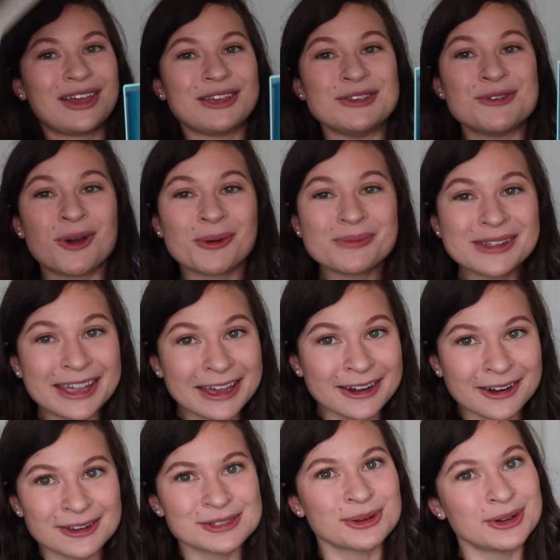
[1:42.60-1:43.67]
your
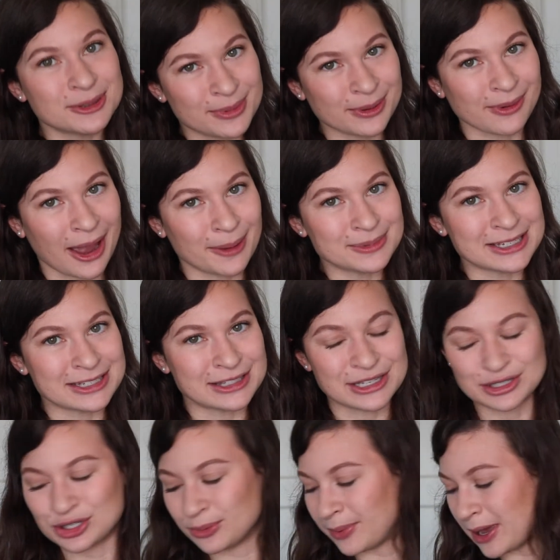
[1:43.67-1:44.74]
planner is going to be wrapped in
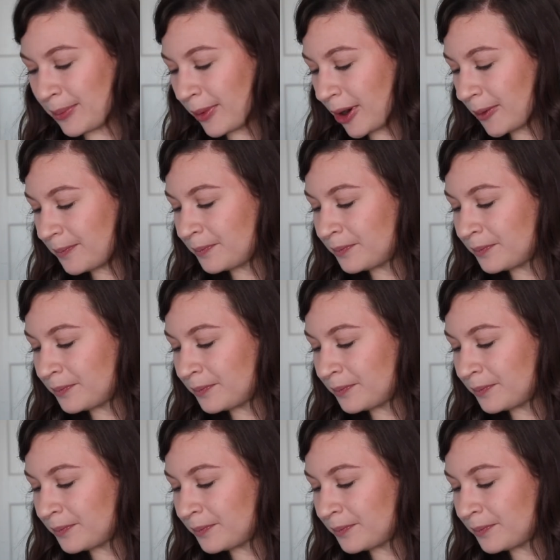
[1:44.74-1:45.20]
tissue paper.